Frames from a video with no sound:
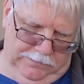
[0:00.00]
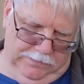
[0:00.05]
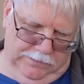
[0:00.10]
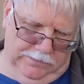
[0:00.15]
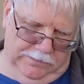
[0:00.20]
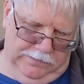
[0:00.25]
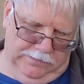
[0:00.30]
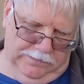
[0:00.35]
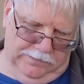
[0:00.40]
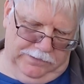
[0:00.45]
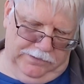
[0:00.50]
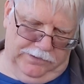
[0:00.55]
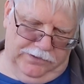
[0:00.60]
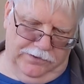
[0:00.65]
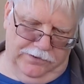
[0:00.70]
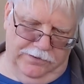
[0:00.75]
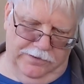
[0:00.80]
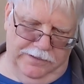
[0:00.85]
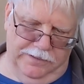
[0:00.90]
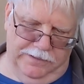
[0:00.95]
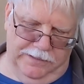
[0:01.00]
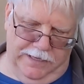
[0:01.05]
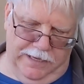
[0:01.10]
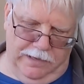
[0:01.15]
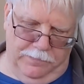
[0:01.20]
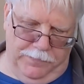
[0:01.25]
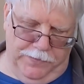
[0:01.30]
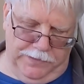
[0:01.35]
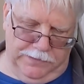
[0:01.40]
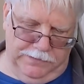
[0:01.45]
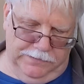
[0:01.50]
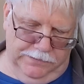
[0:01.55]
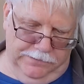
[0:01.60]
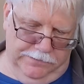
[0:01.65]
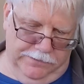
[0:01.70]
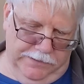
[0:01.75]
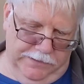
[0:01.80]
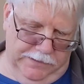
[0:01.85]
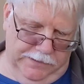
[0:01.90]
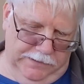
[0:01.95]
the third in the Epic
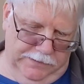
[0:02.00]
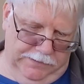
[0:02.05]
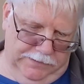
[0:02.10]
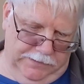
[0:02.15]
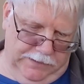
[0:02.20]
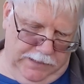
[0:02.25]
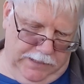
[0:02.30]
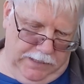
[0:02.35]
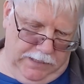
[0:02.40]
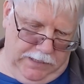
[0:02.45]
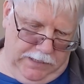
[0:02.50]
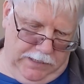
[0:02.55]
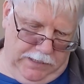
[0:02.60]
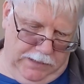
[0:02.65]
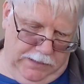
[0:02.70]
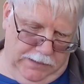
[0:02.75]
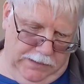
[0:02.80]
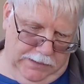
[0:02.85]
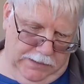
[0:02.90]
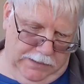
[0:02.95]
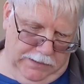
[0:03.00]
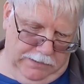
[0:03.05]
series, and